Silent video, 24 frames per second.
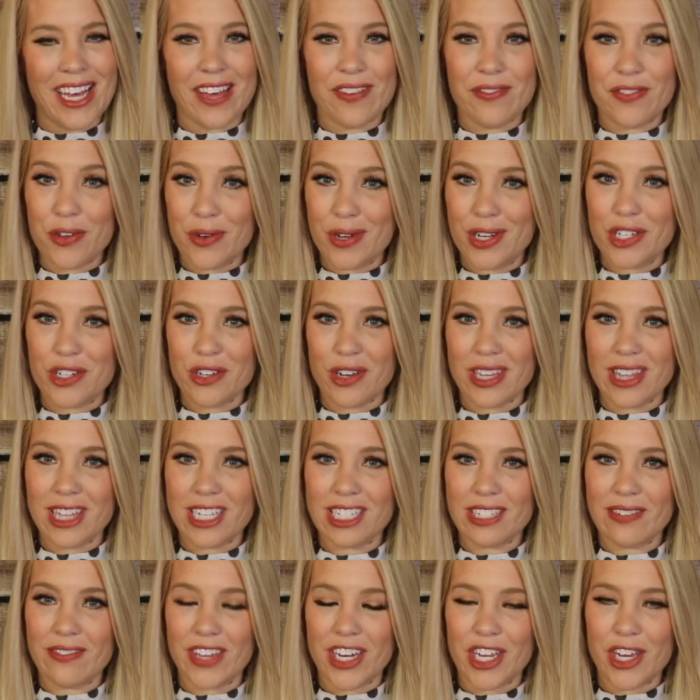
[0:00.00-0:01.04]
If you enjoyed
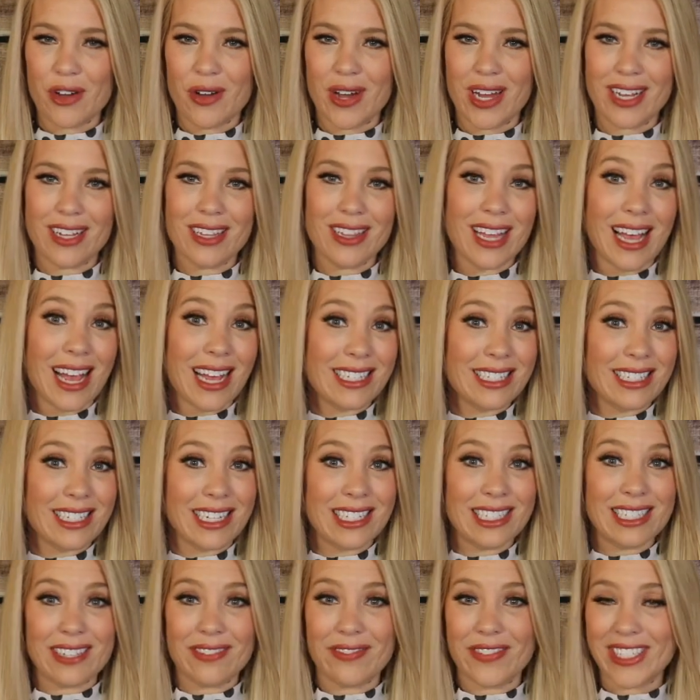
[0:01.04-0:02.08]
this video on
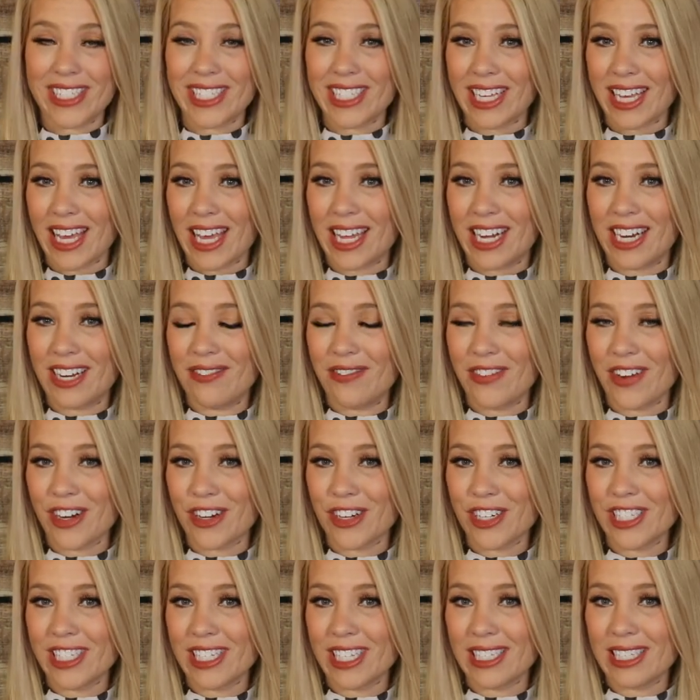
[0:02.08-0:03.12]
classy, sophisticated
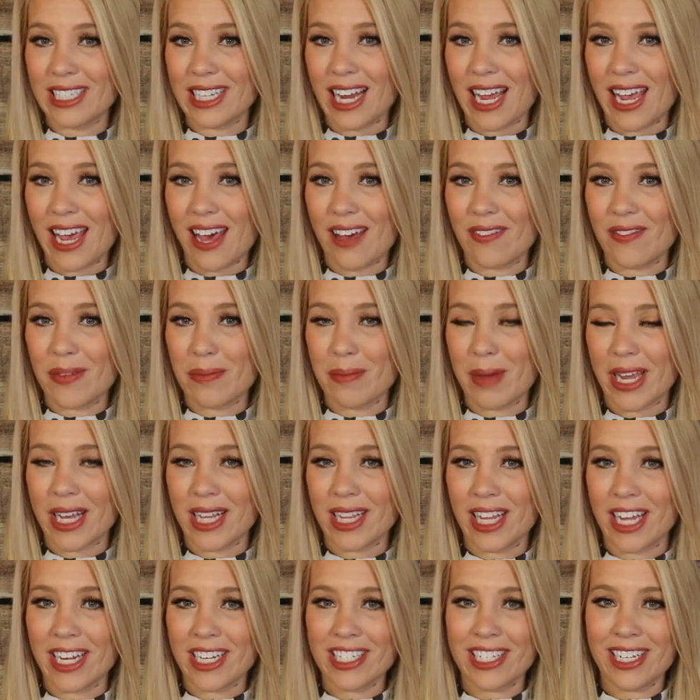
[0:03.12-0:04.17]
fragrances that I have in my
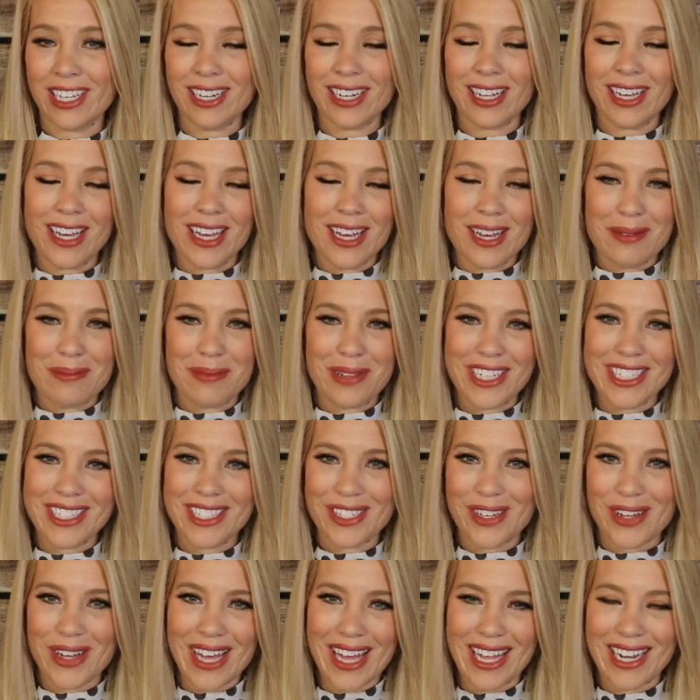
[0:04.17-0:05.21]
collection,
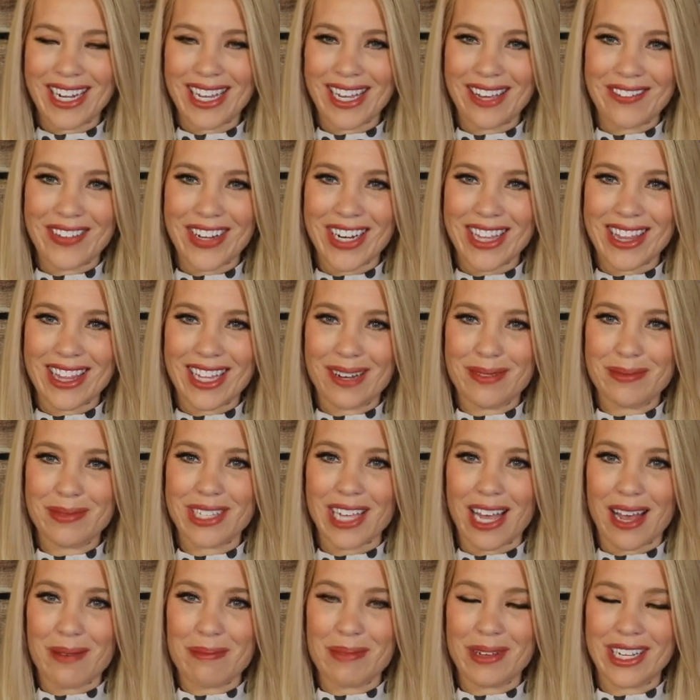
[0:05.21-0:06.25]
please go ahead and give it a thumbs
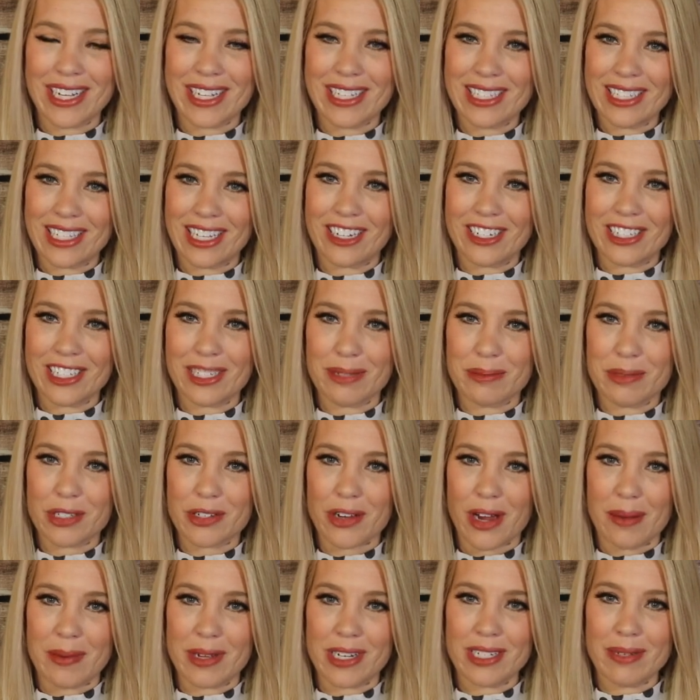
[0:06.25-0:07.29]
up and consider
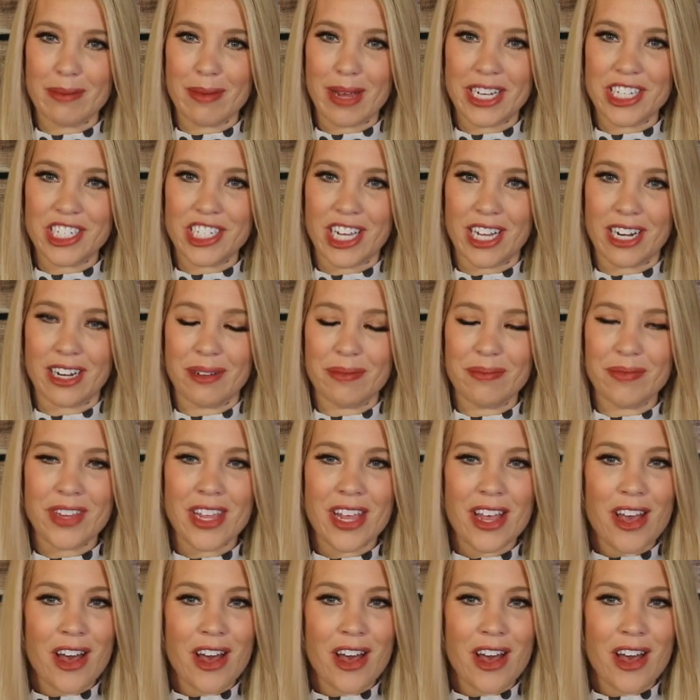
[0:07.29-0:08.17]
subscribing to my channel.